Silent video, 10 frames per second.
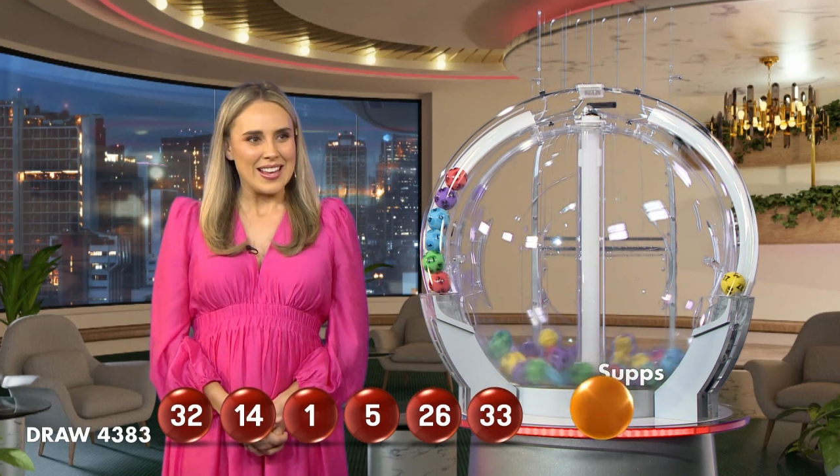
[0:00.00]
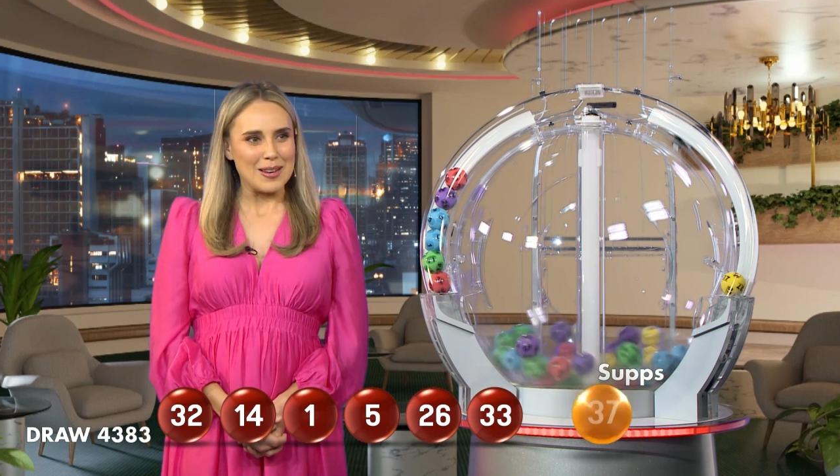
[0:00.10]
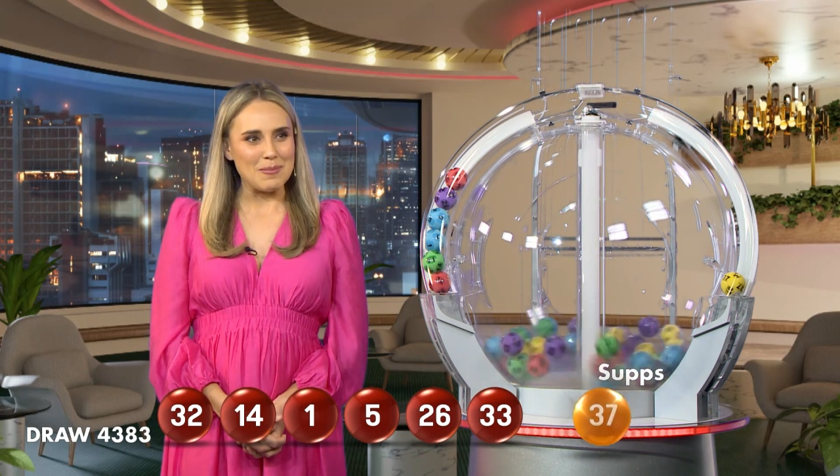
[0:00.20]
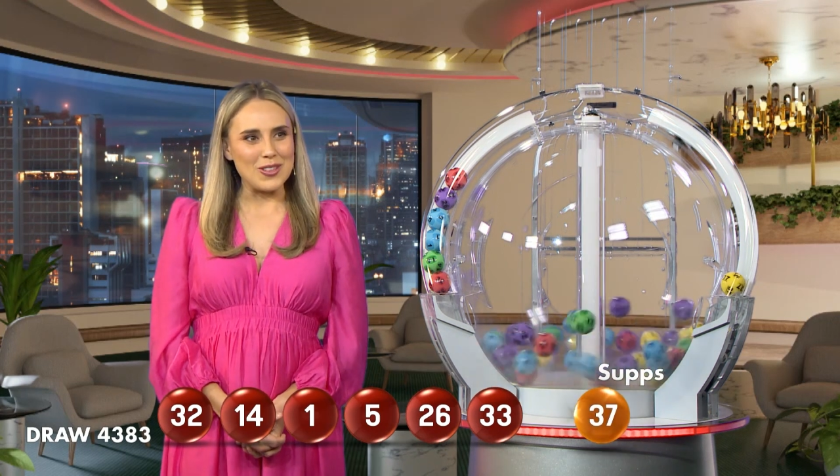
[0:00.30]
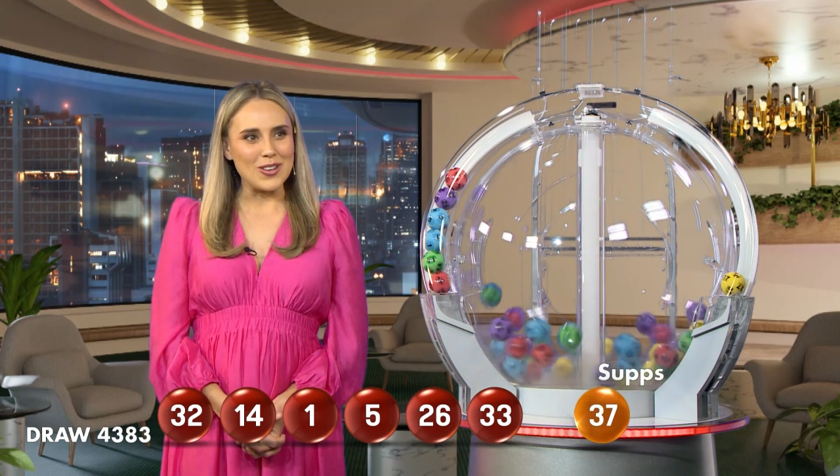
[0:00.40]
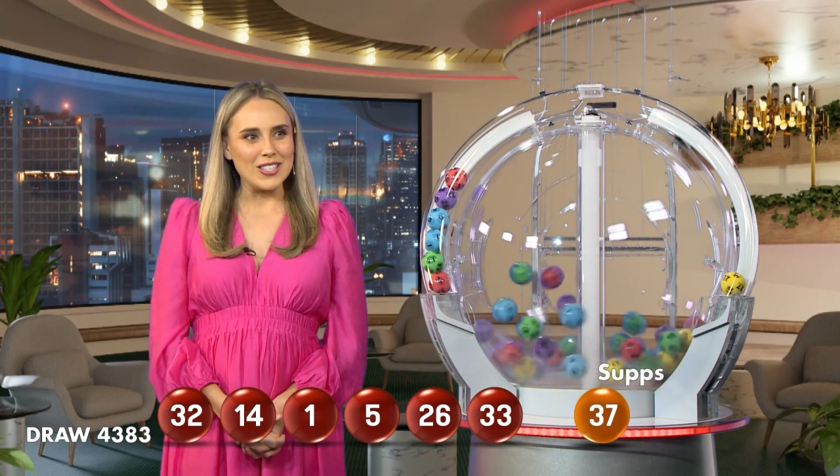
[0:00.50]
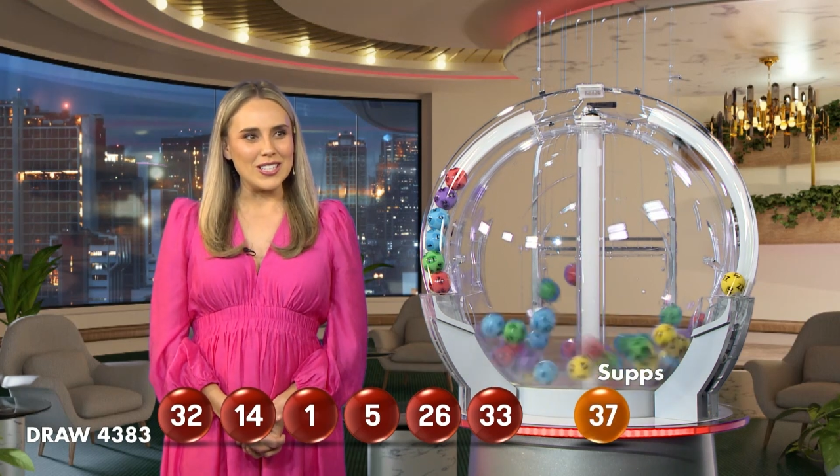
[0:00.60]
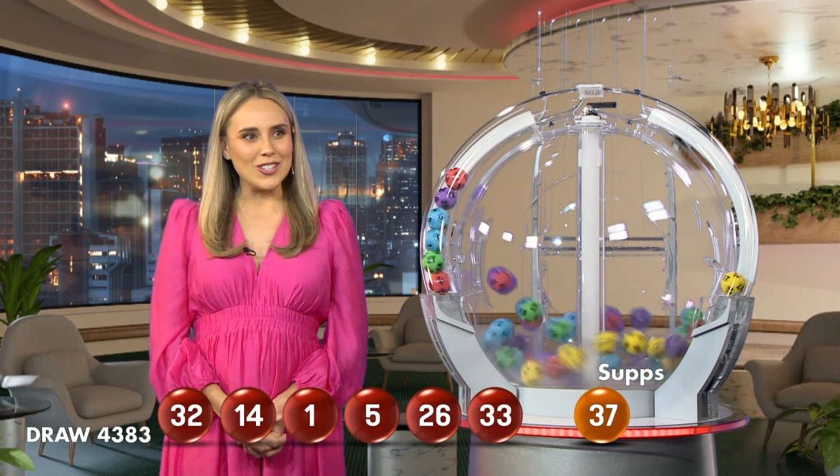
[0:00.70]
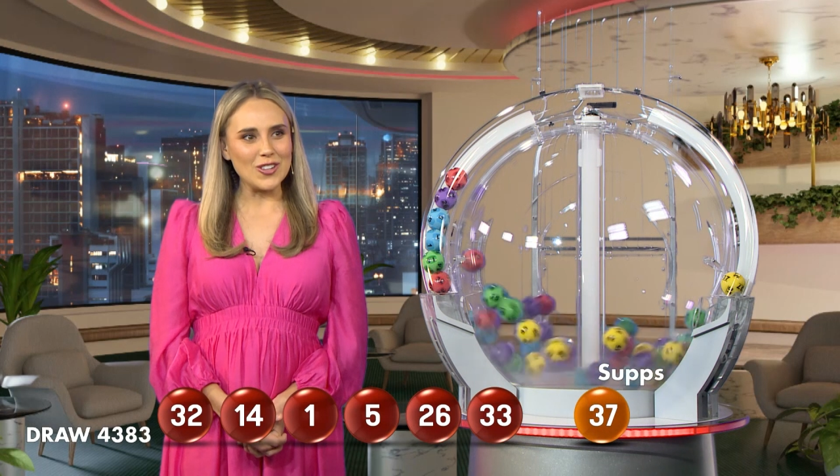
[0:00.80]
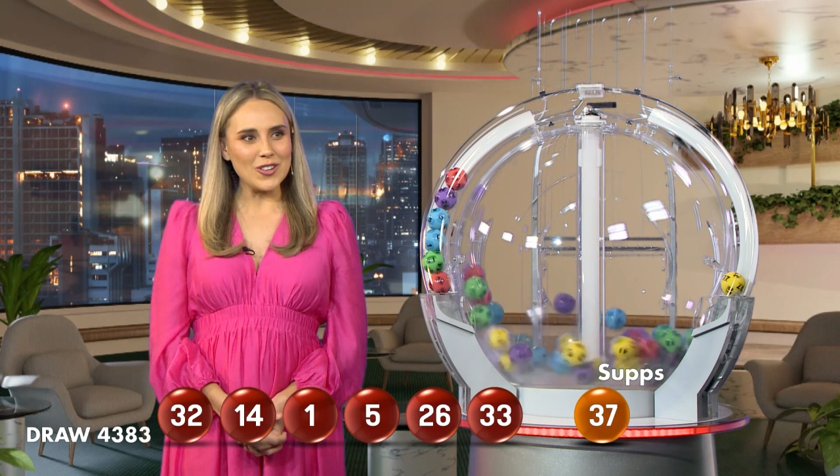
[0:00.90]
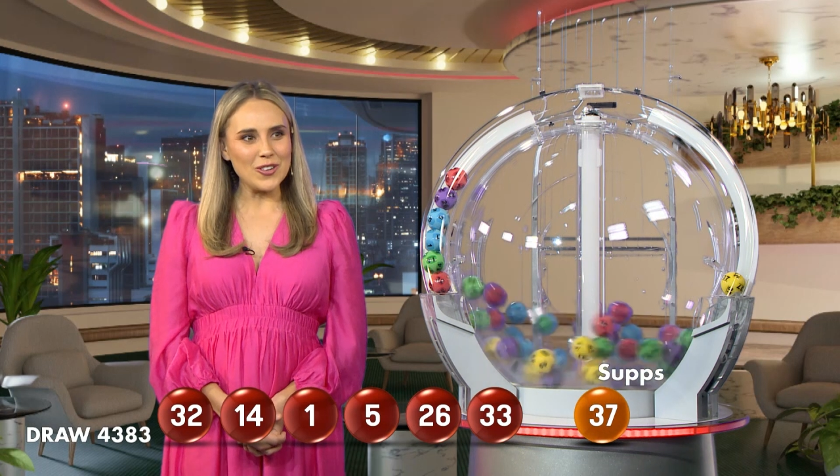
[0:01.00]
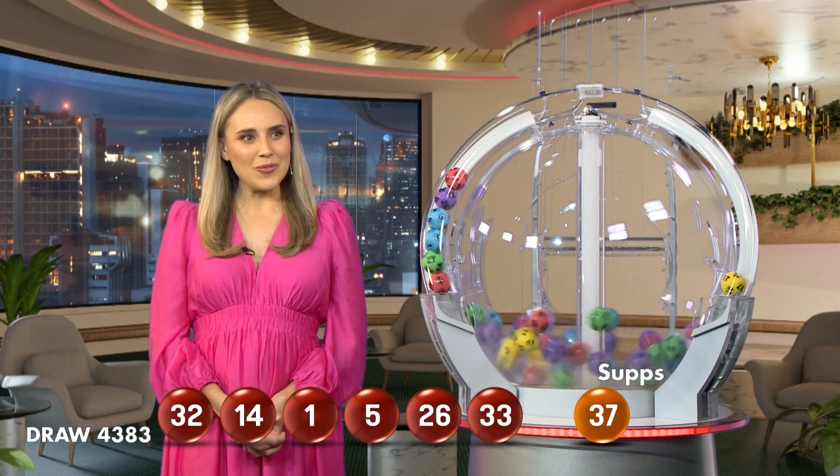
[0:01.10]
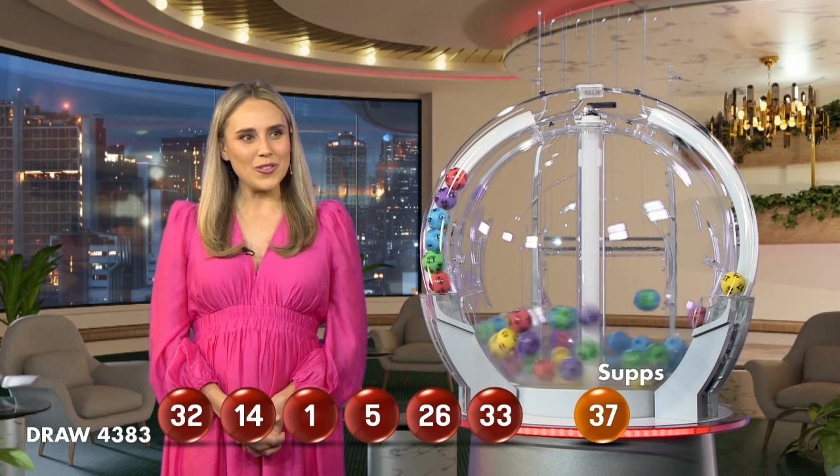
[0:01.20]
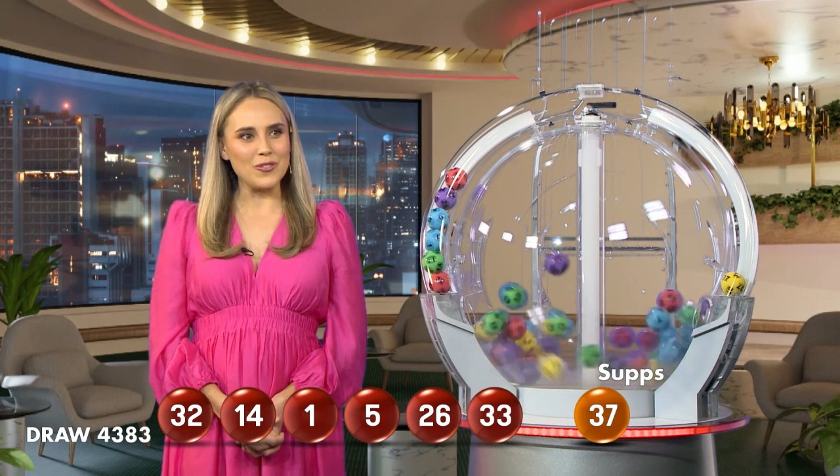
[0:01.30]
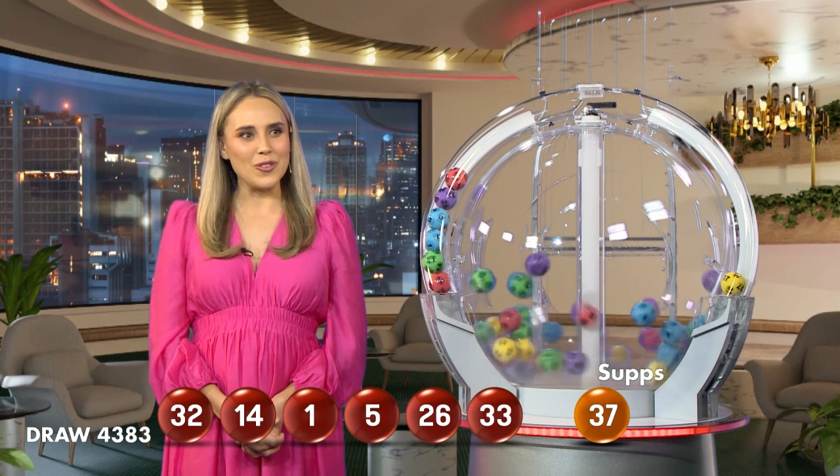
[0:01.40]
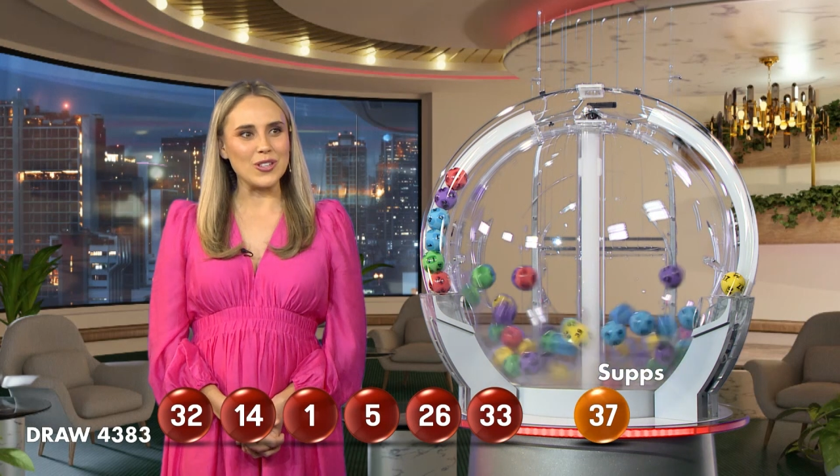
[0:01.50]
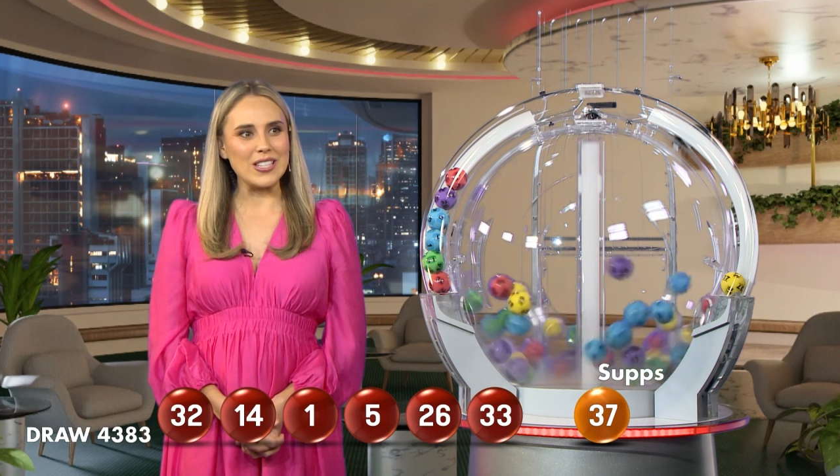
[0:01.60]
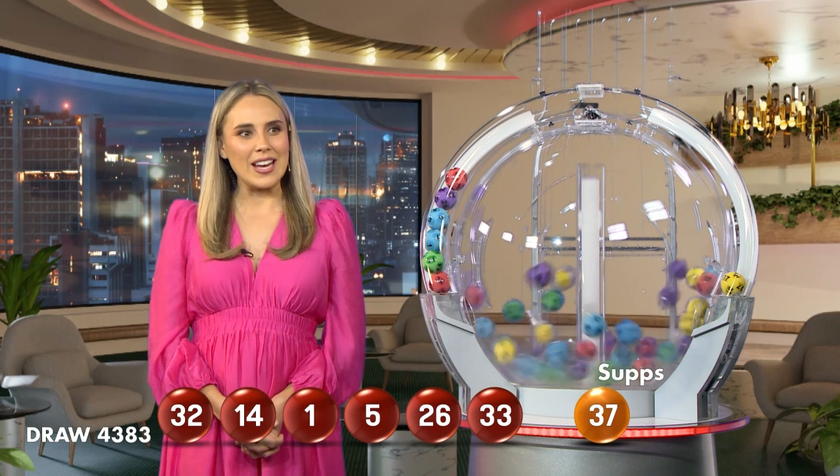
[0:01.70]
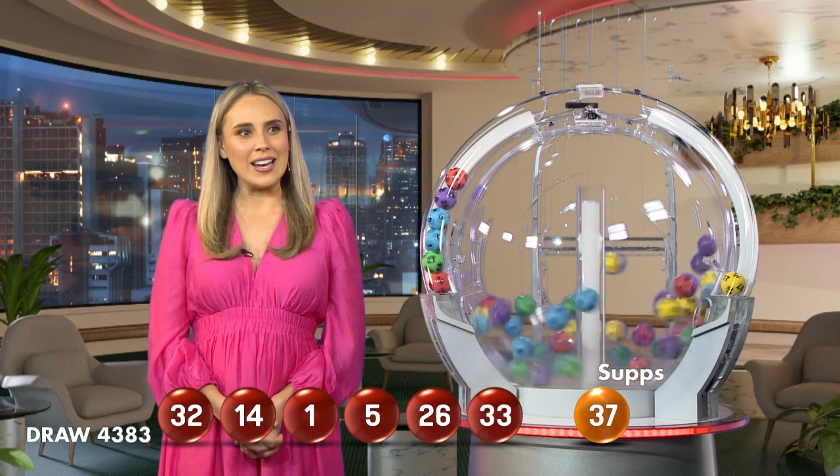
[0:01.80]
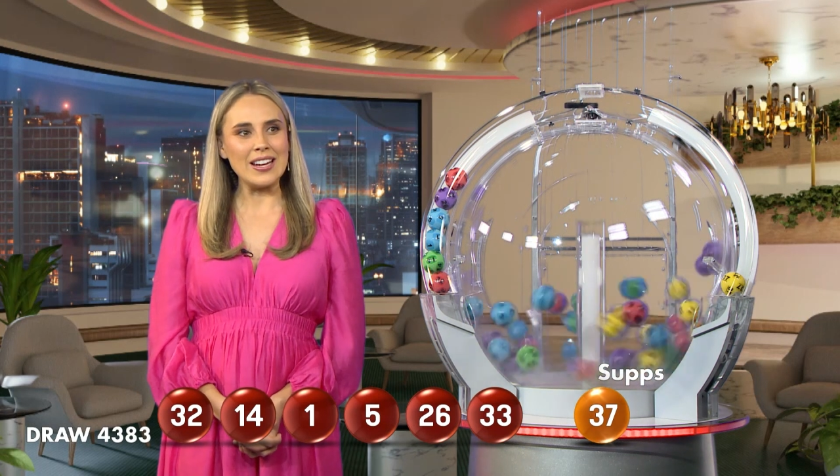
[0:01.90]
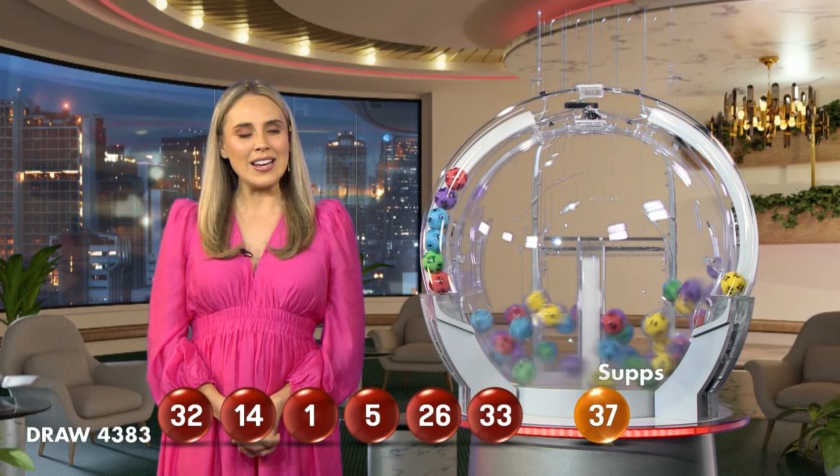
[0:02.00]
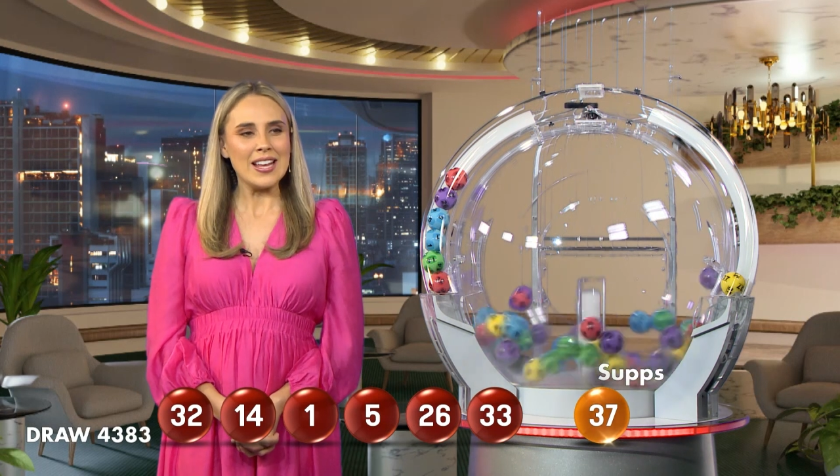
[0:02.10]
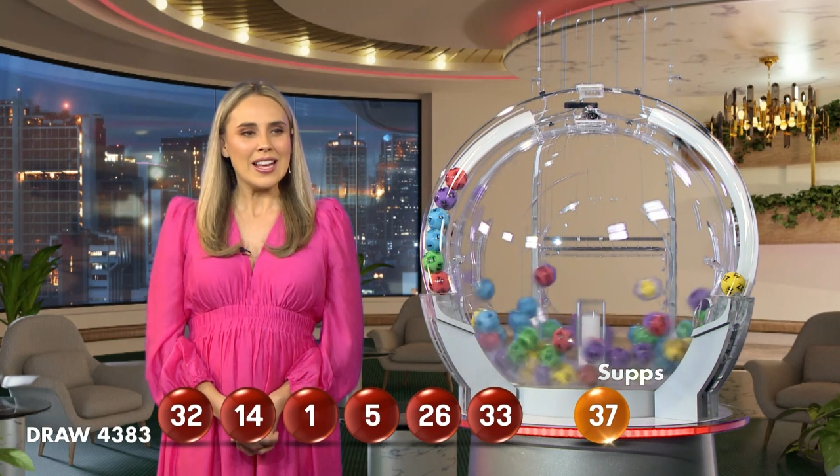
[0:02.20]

Number 32, 14,